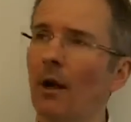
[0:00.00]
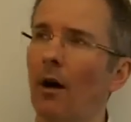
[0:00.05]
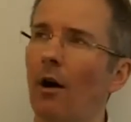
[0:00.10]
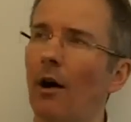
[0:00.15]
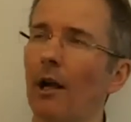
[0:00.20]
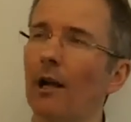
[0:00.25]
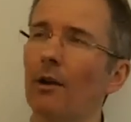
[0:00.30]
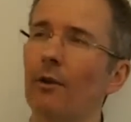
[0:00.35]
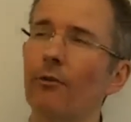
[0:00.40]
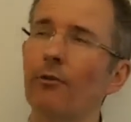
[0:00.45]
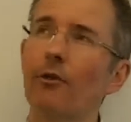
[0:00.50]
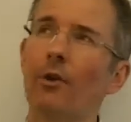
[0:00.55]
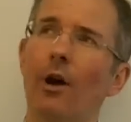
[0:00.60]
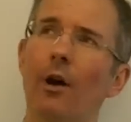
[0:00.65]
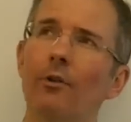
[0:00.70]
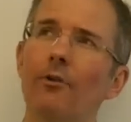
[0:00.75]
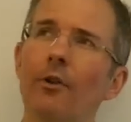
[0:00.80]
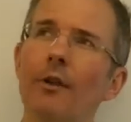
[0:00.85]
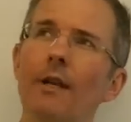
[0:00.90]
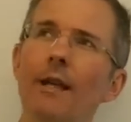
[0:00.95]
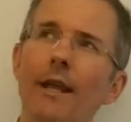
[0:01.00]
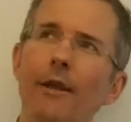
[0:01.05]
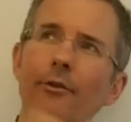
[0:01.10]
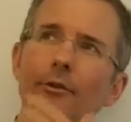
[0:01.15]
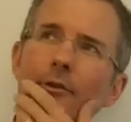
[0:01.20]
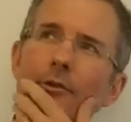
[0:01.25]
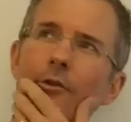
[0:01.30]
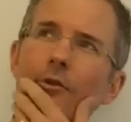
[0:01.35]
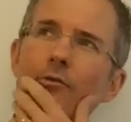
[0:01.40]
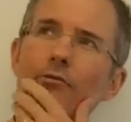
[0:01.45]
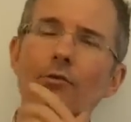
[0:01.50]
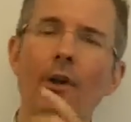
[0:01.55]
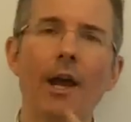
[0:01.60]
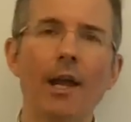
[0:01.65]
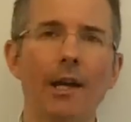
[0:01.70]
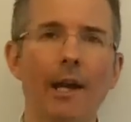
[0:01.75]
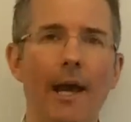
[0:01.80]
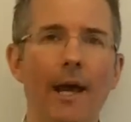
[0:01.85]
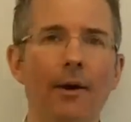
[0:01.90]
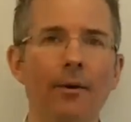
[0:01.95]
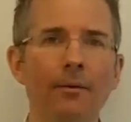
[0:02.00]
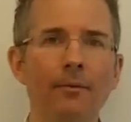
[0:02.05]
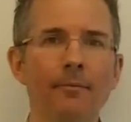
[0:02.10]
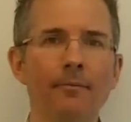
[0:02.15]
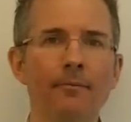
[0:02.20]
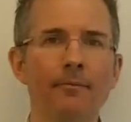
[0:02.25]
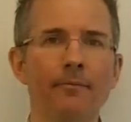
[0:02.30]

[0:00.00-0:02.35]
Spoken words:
I could start to list right now